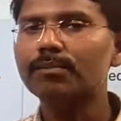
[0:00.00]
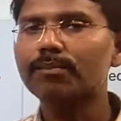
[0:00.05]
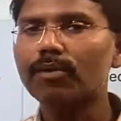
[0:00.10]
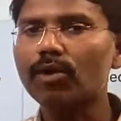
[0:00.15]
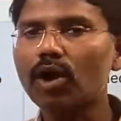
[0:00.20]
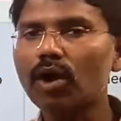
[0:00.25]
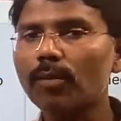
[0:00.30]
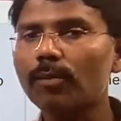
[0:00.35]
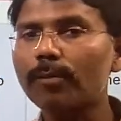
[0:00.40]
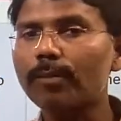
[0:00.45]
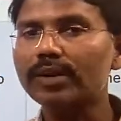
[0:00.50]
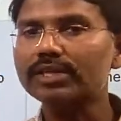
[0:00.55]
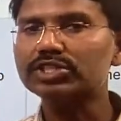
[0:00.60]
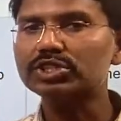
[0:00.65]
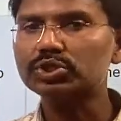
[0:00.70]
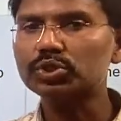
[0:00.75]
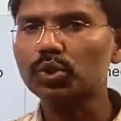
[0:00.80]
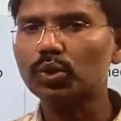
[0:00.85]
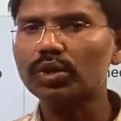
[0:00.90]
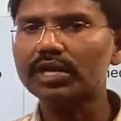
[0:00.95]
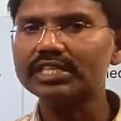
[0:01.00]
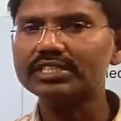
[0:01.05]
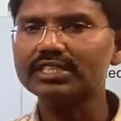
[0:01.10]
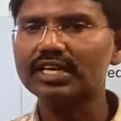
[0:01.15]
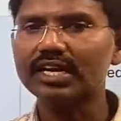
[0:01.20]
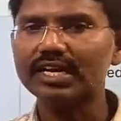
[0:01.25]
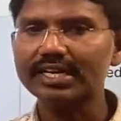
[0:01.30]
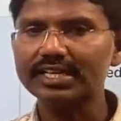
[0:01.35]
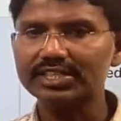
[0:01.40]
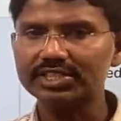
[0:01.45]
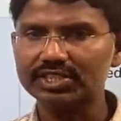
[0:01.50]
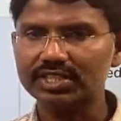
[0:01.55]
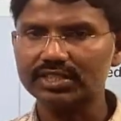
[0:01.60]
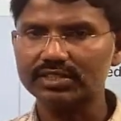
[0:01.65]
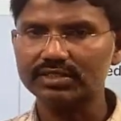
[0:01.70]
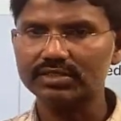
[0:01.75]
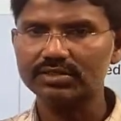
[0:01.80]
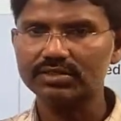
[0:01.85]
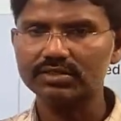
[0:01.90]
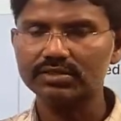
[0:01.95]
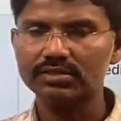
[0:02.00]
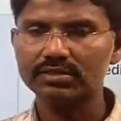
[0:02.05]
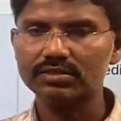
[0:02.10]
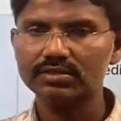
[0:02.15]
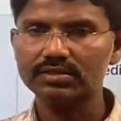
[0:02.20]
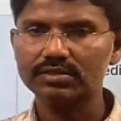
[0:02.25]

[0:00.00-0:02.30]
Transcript: proper storage conditions.